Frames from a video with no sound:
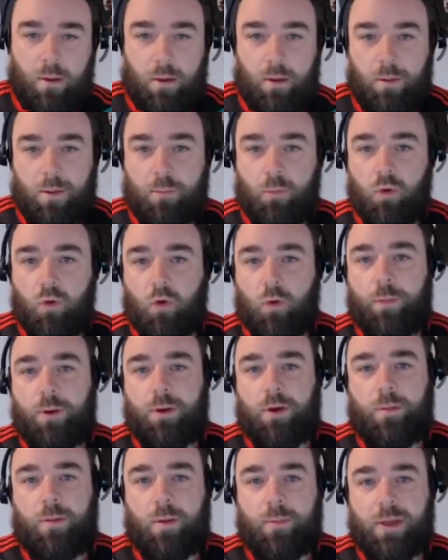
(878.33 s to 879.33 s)
The more open
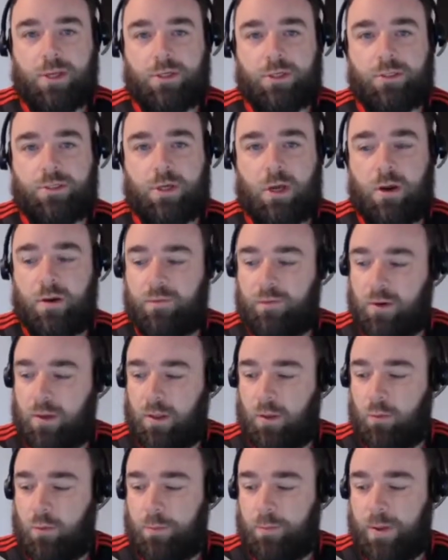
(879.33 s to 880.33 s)
your permissions are for
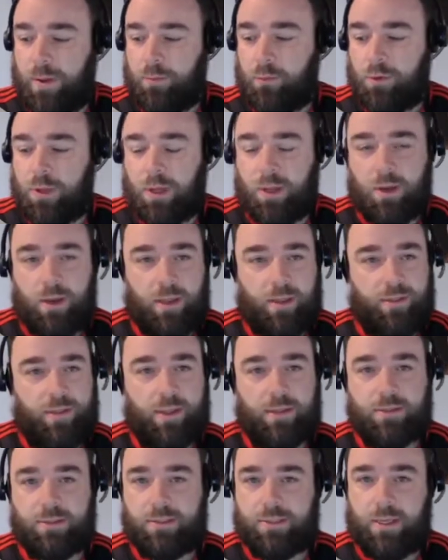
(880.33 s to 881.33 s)
allowing people to create
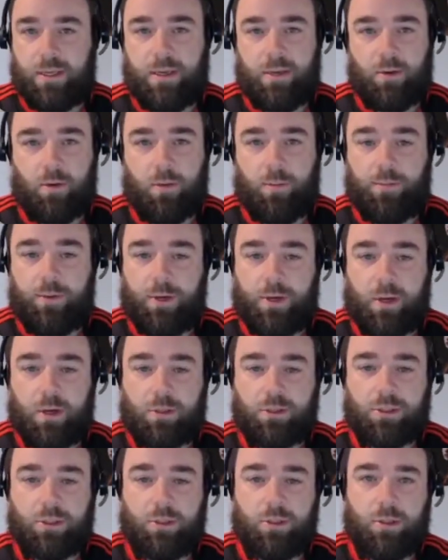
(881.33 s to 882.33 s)
things, say in
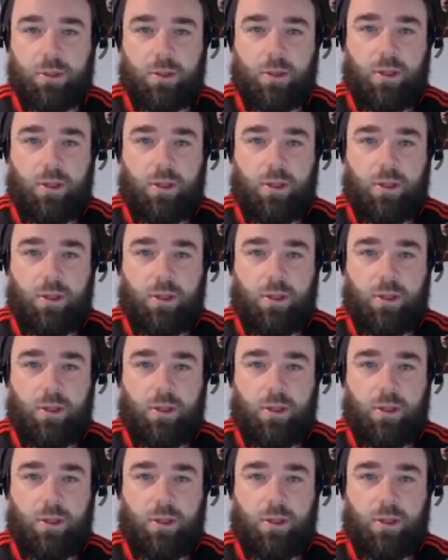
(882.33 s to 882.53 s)
non-production,